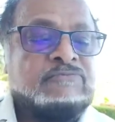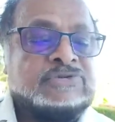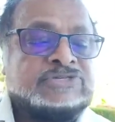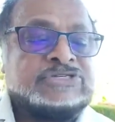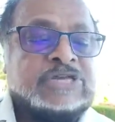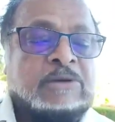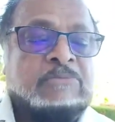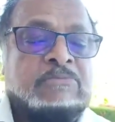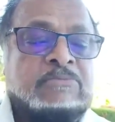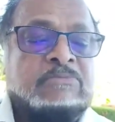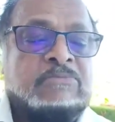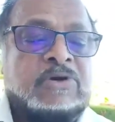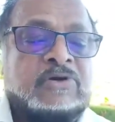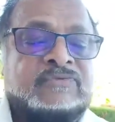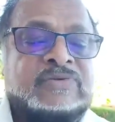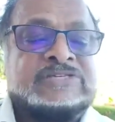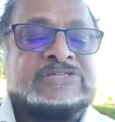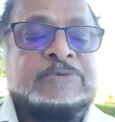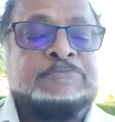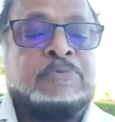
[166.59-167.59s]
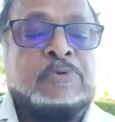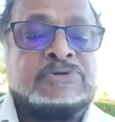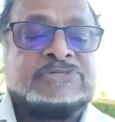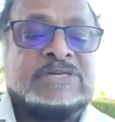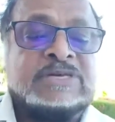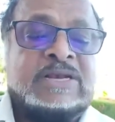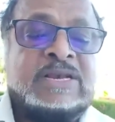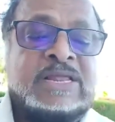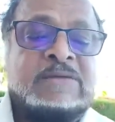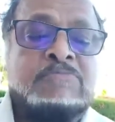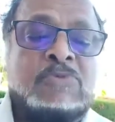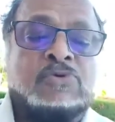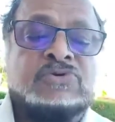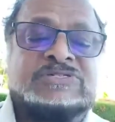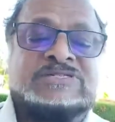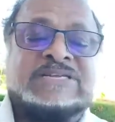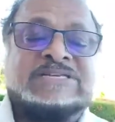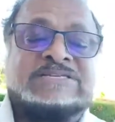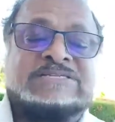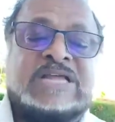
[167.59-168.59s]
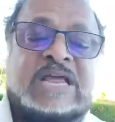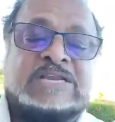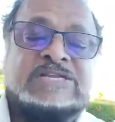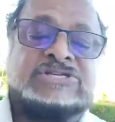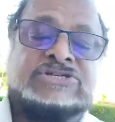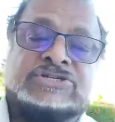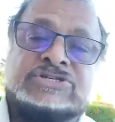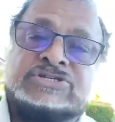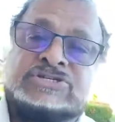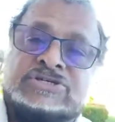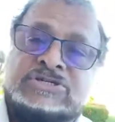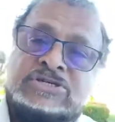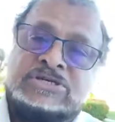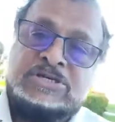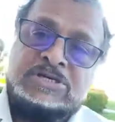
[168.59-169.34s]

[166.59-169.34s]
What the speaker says: some of the supposedly most intelligent